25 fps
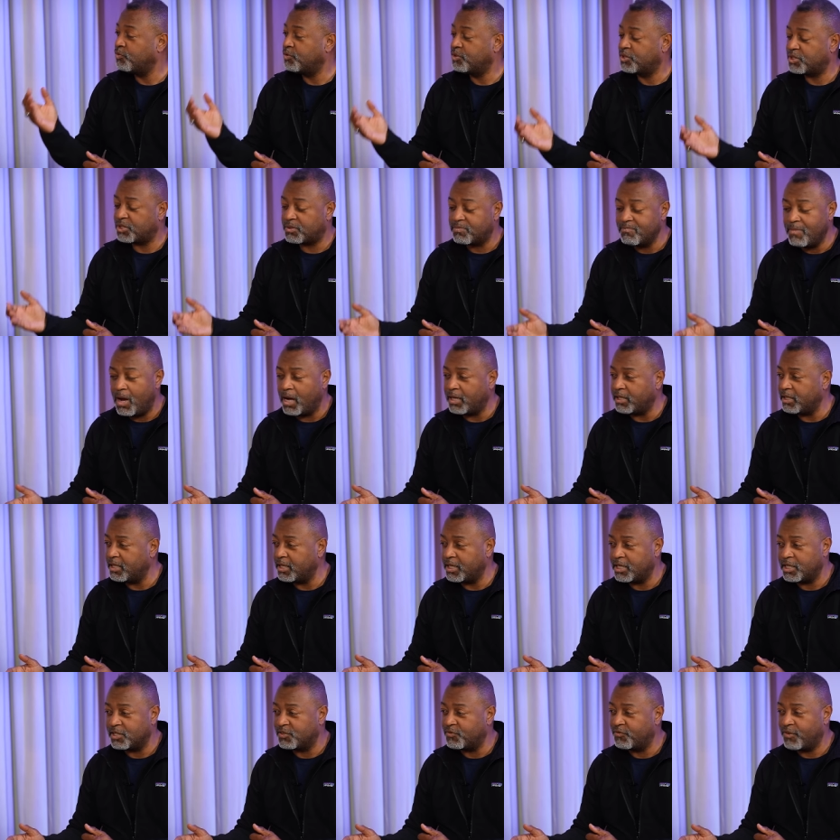
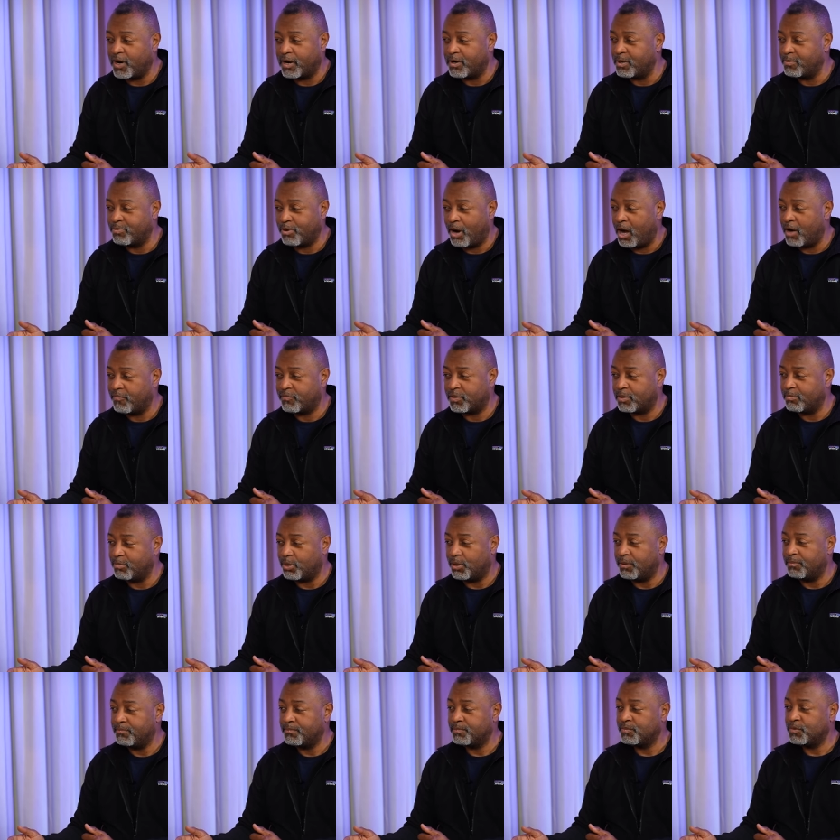smuggling is very
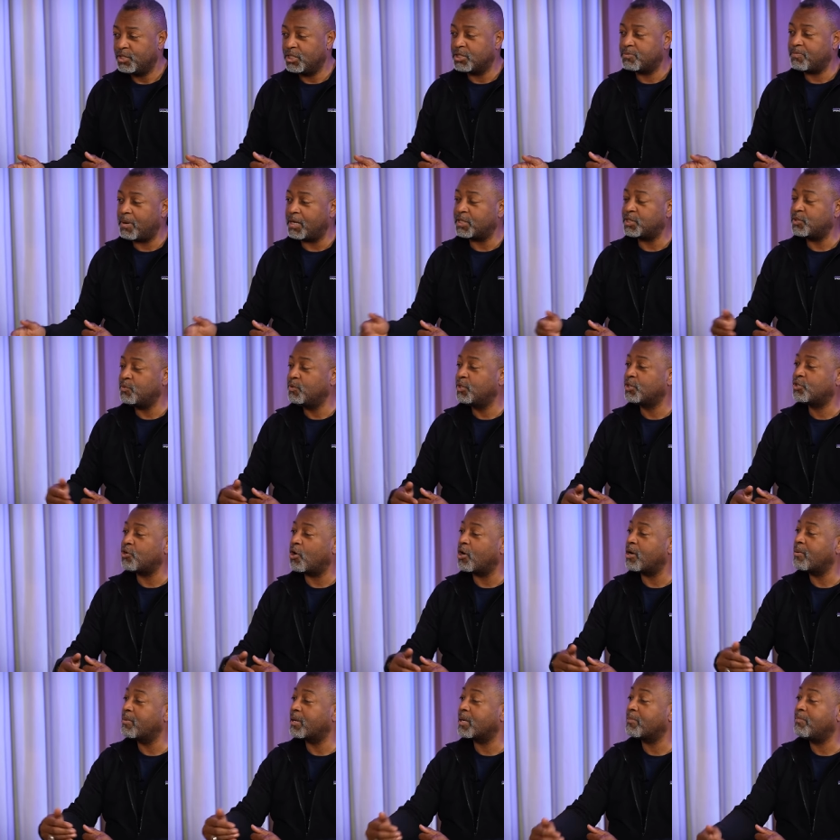profitable, especially when you're
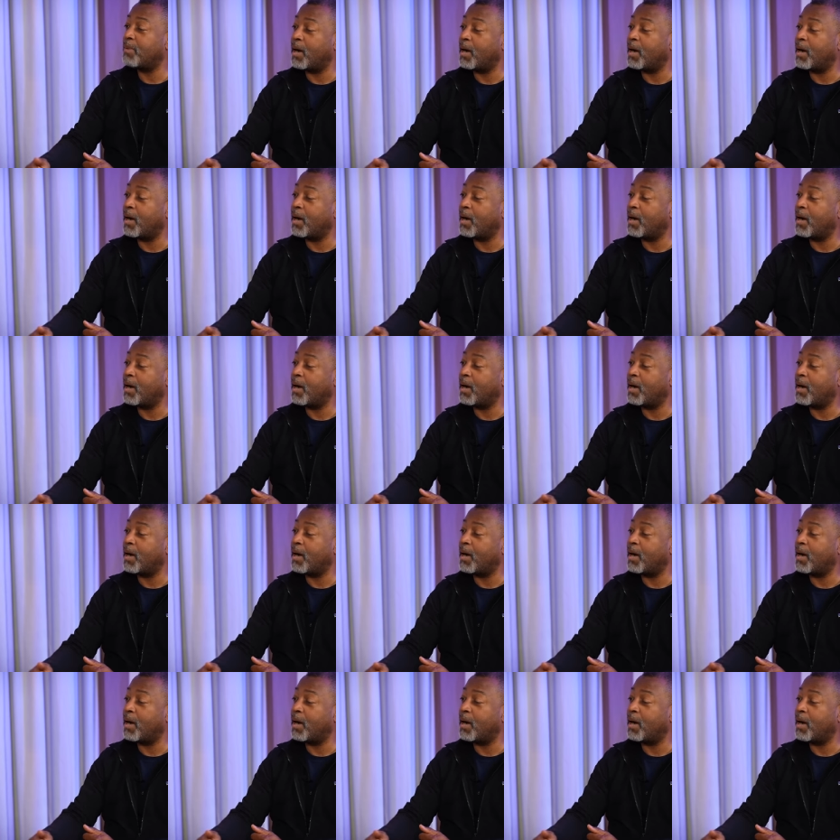talking about a